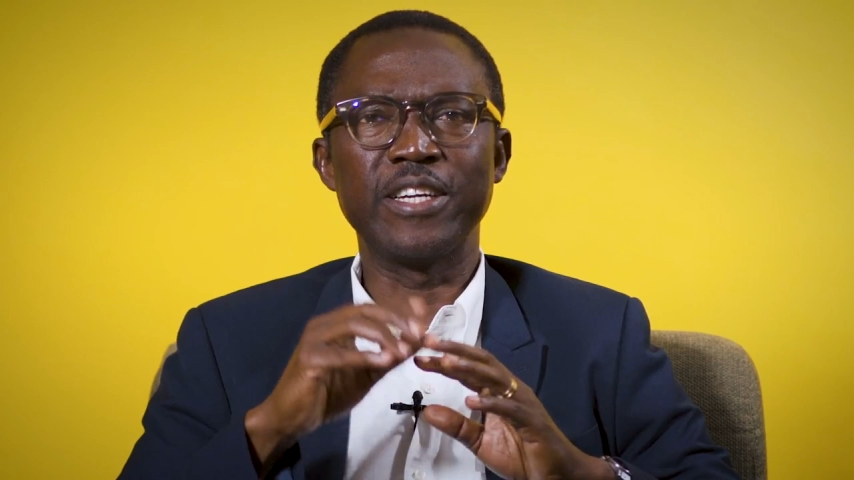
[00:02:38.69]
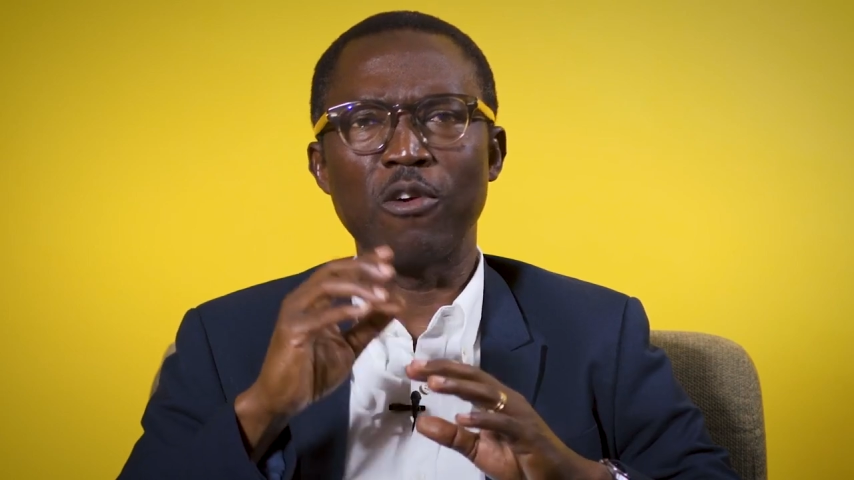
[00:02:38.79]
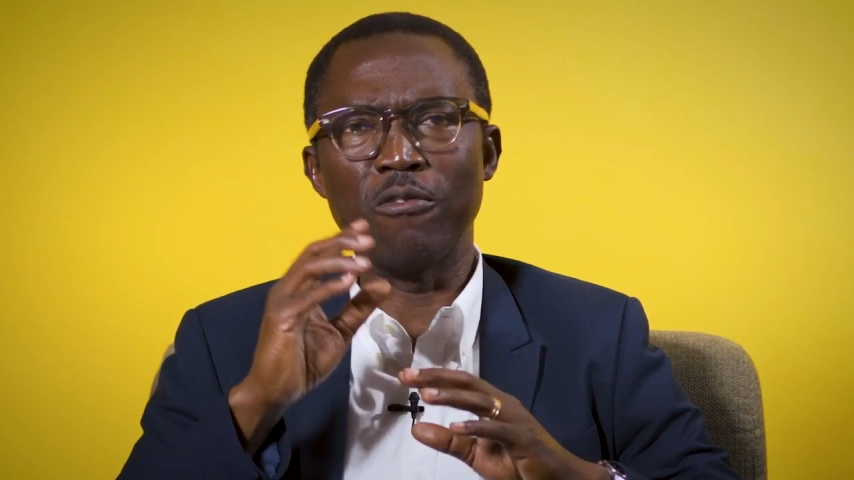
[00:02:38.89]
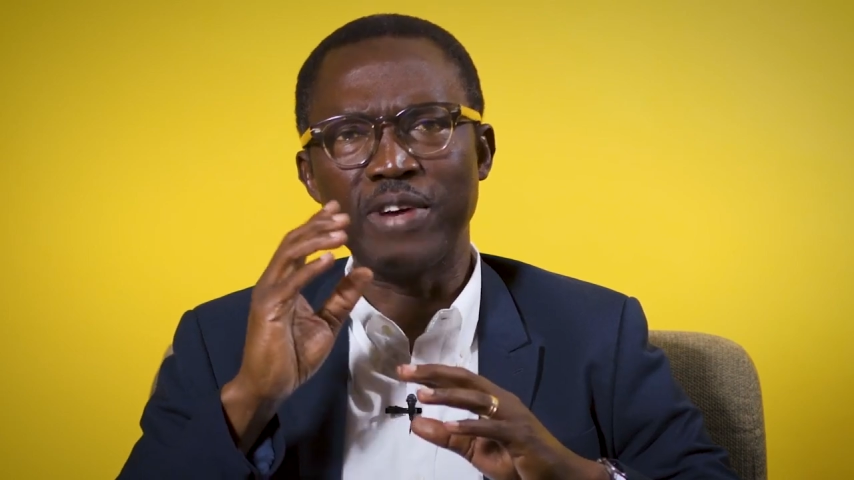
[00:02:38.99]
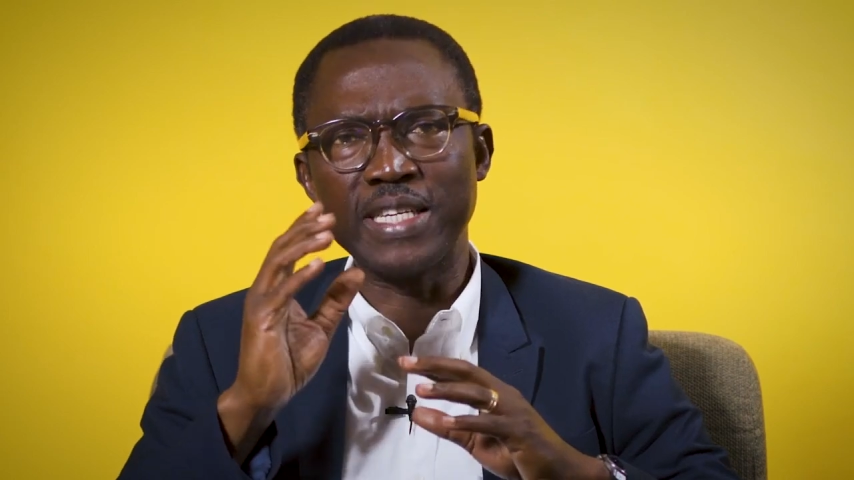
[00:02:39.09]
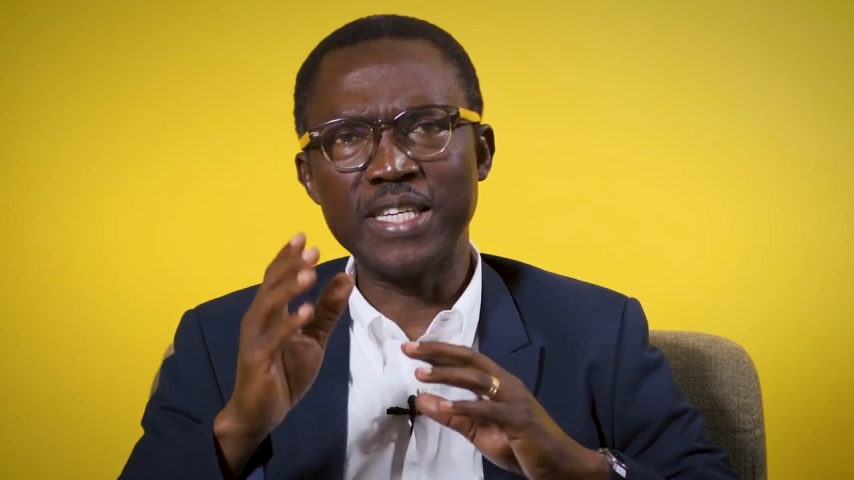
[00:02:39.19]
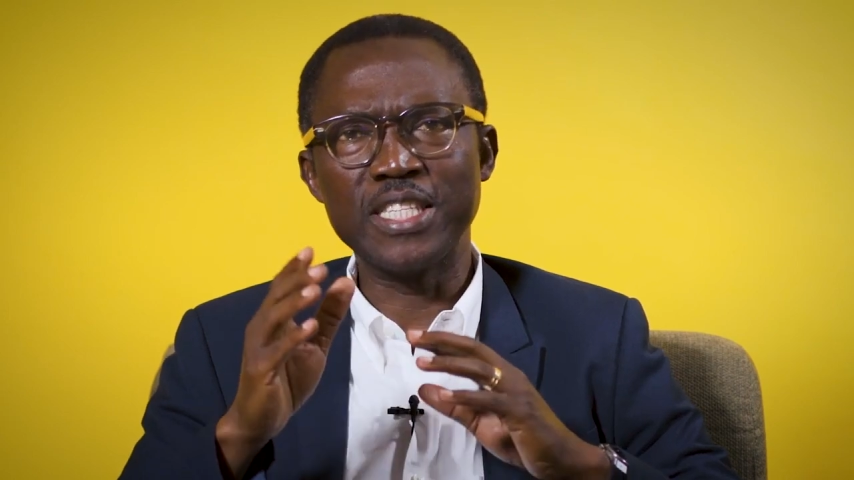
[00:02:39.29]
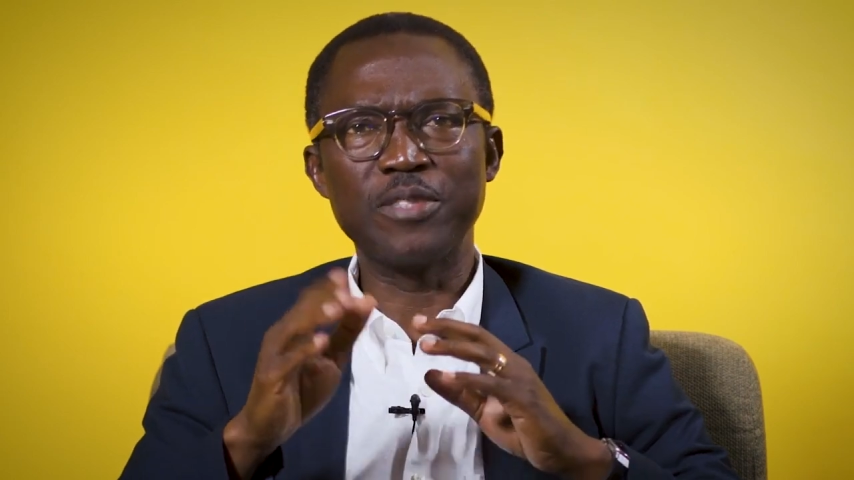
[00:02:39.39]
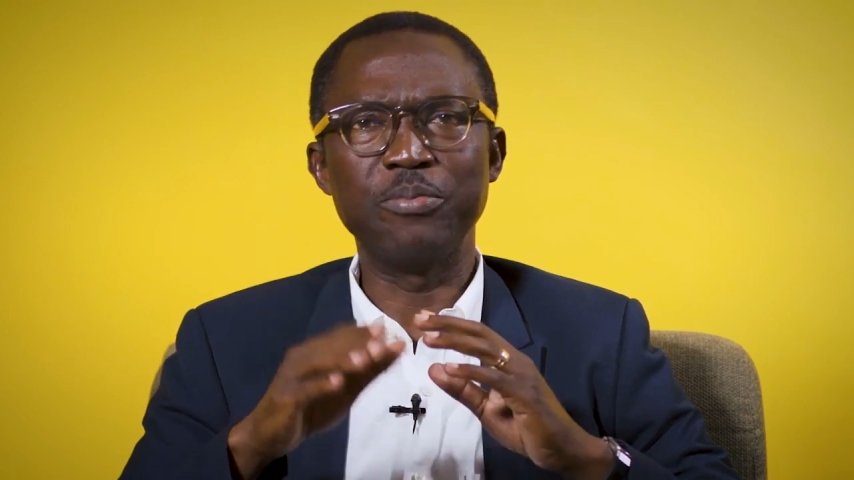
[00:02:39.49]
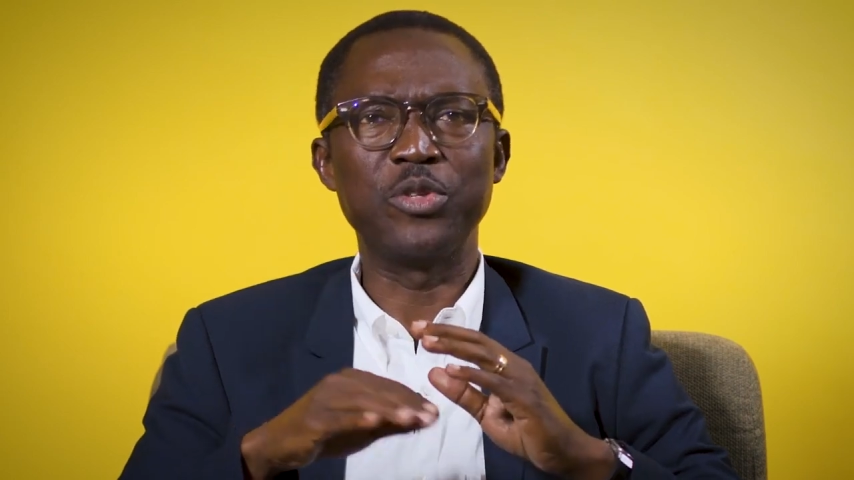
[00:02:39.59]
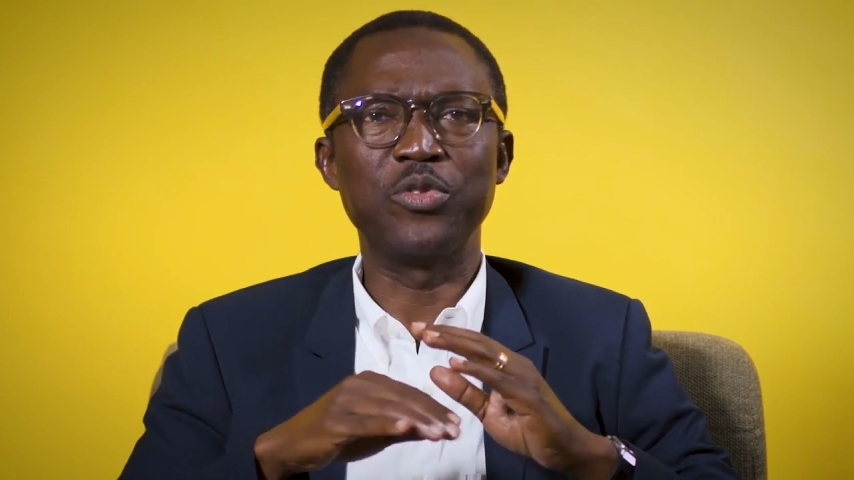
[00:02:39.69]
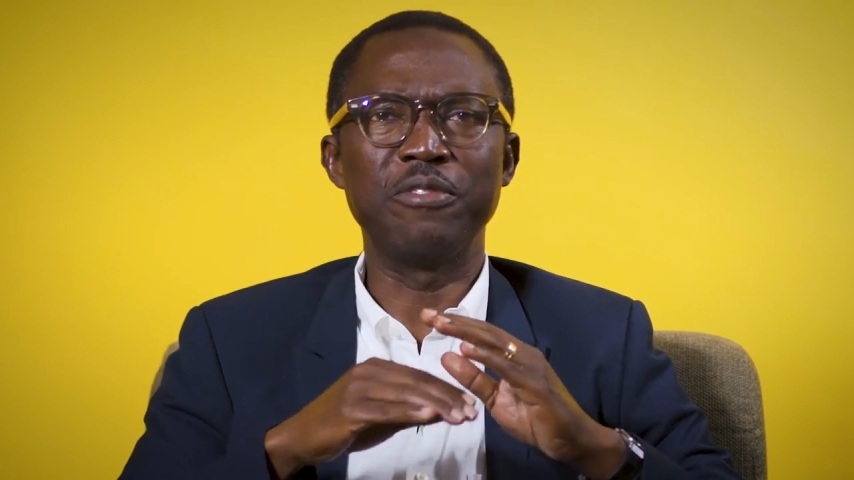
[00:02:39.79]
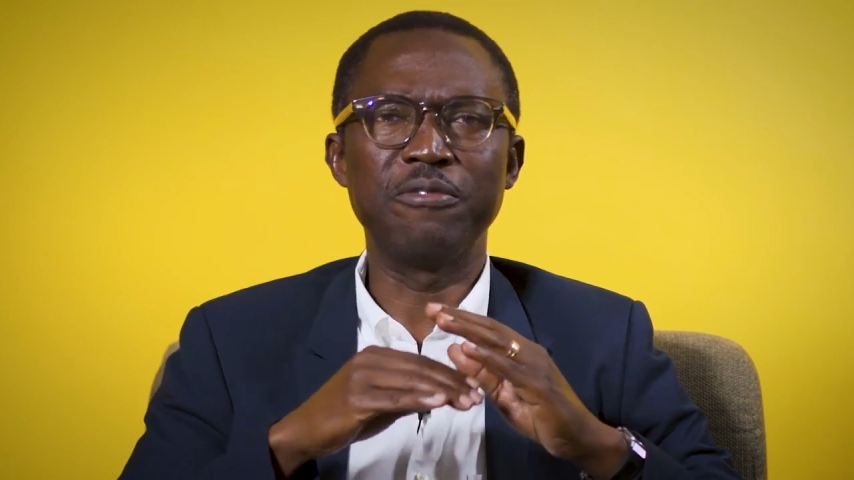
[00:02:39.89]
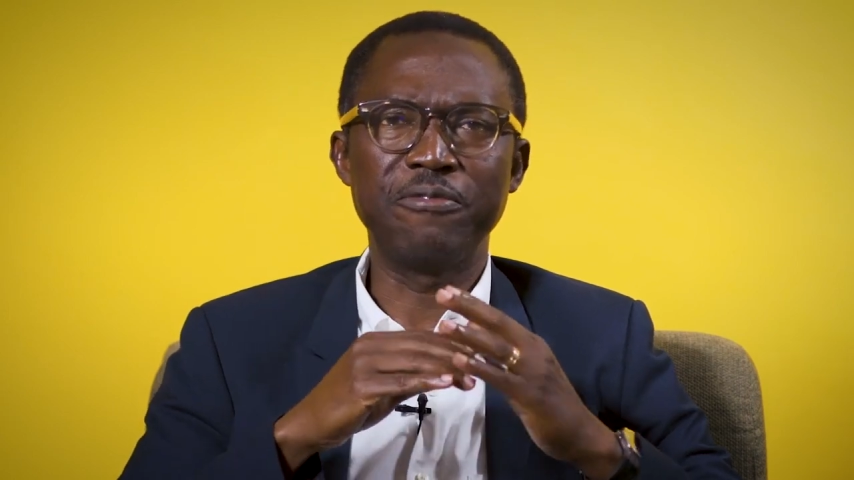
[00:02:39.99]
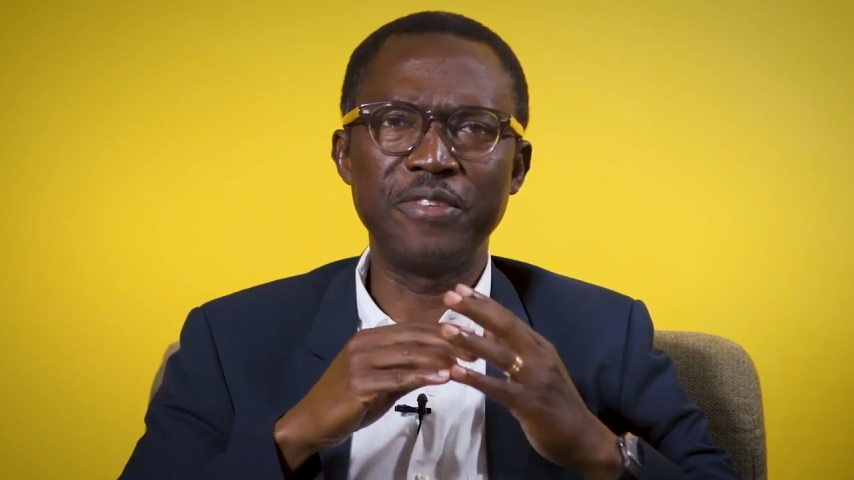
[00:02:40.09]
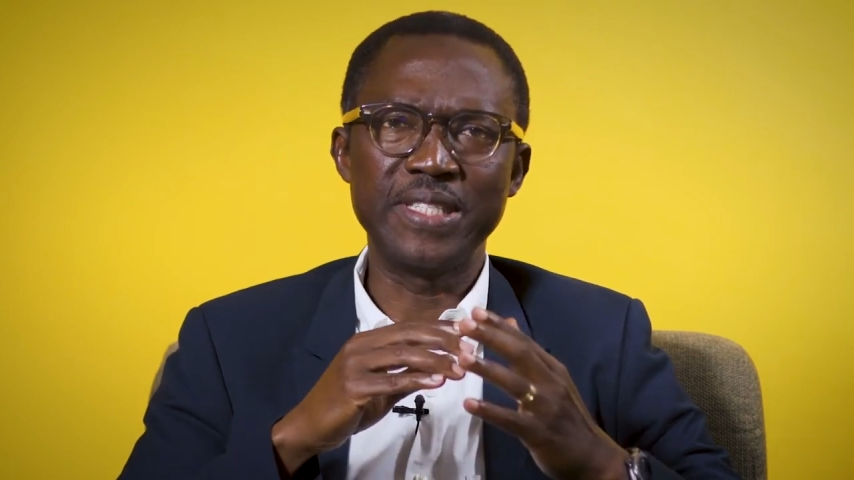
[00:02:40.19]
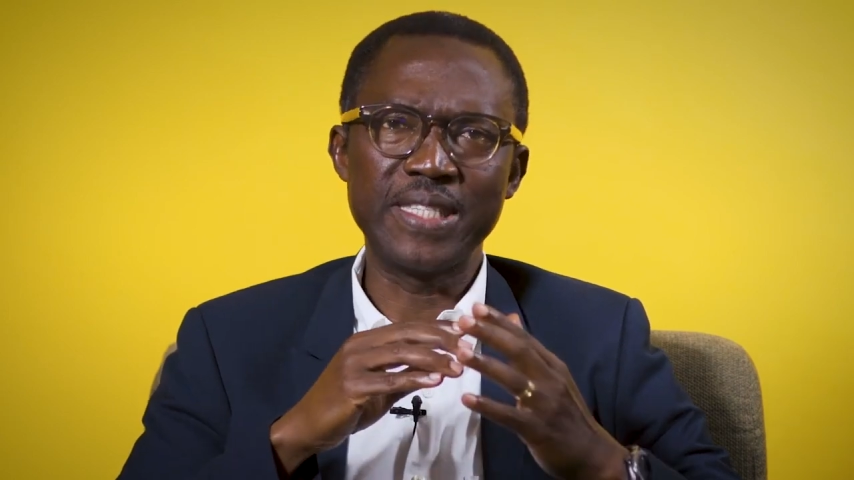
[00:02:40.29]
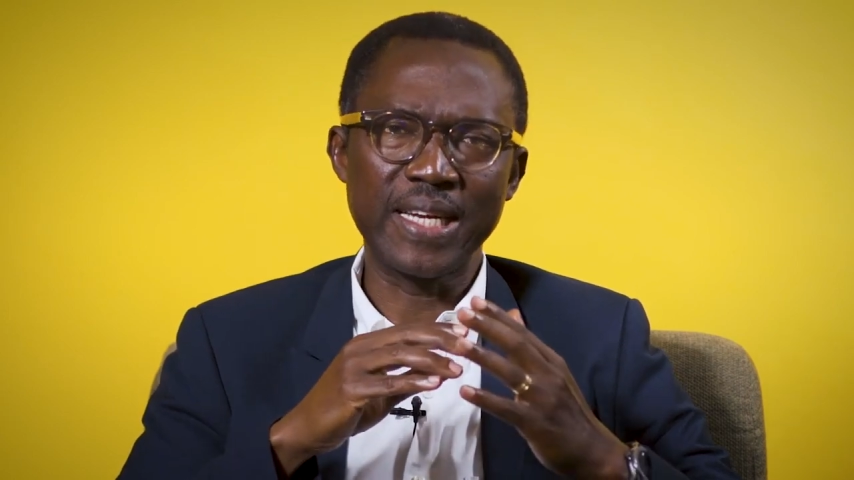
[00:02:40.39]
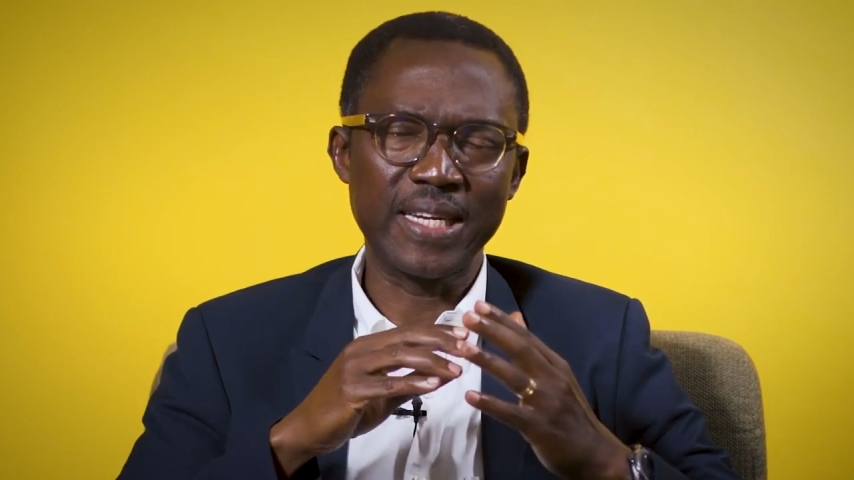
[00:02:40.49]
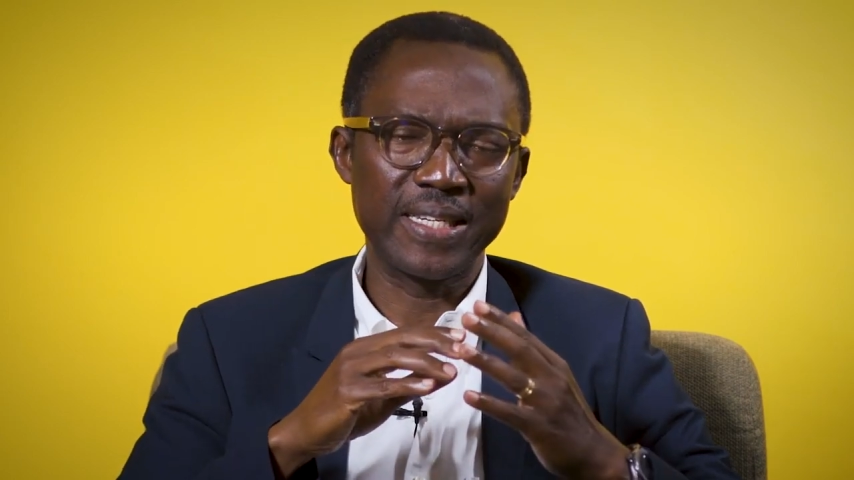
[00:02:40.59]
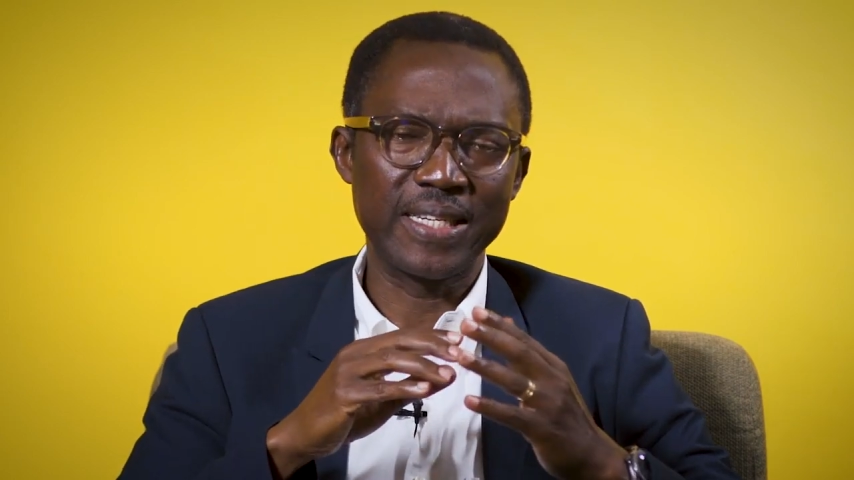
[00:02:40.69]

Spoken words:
convergence between Fintech